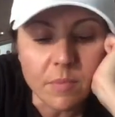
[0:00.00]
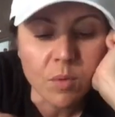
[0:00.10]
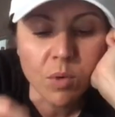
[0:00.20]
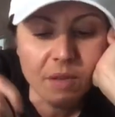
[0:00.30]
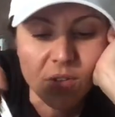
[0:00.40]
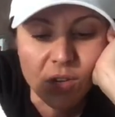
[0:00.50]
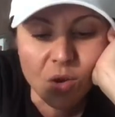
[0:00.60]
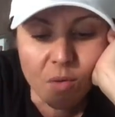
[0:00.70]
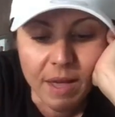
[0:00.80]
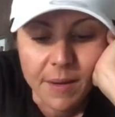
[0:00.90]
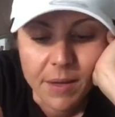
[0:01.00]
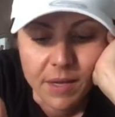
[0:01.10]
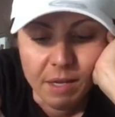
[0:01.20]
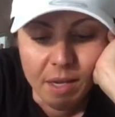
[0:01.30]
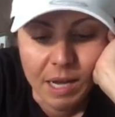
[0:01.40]
whatever you call that,
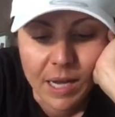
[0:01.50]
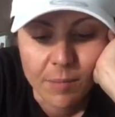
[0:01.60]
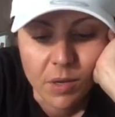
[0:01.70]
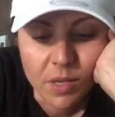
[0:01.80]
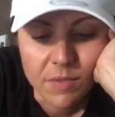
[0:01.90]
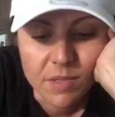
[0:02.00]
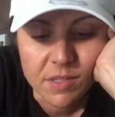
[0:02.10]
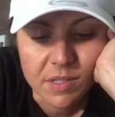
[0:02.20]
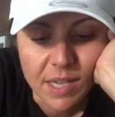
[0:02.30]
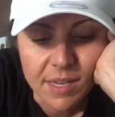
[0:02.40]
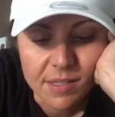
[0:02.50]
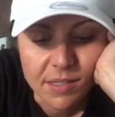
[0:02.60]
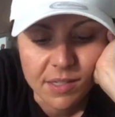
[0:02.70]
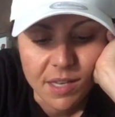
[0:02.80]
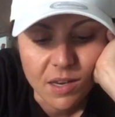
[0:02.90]
I'll give this a taste,
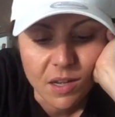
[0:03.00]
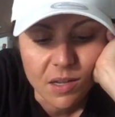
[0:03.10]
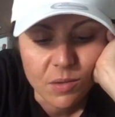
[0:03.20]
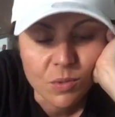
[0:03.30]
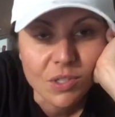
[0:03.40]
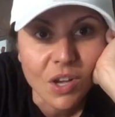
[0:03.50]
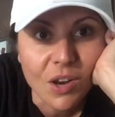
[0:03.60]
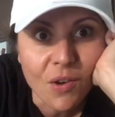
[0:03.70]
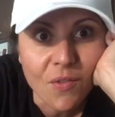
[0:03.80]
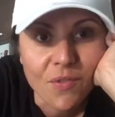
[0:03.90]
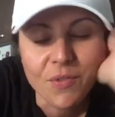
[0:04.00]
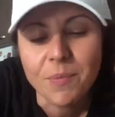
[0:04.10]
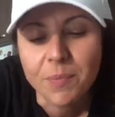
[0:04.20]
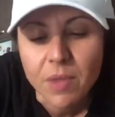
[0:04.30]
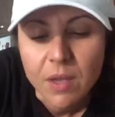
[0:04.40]
and then we'll sign off.
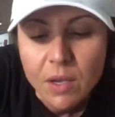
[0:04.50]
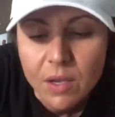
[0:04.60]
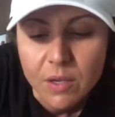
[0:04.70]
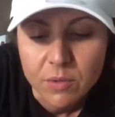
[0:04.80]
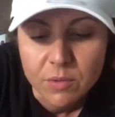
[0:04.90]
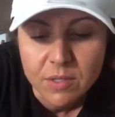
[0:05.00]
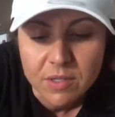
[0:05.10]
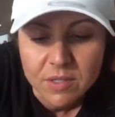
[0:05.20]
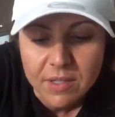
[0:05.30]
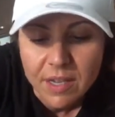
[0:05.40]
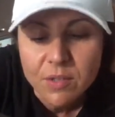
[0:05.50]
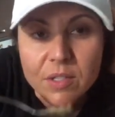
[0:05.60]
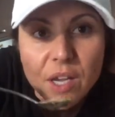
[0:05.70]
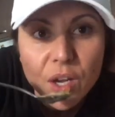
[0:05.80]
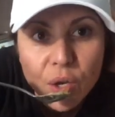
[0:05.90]
Oh, this is
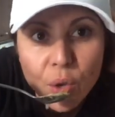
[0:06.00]
dangerous, hang on.